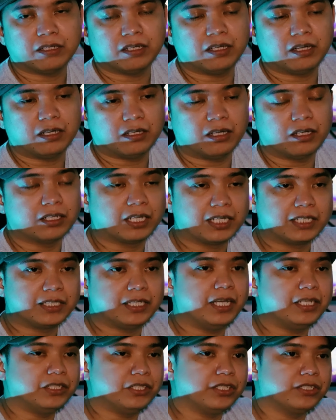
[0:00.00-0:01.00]
Unlike the
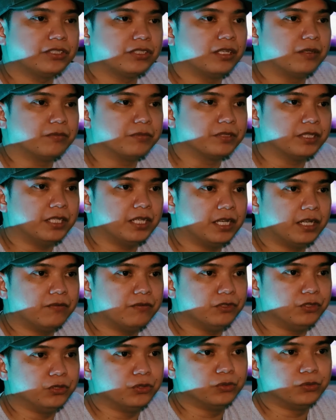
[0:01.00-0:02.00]
HX Stomps, they
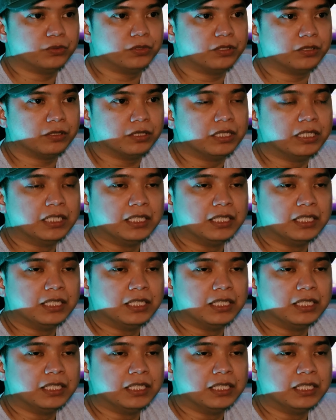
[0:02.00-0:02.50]
have dual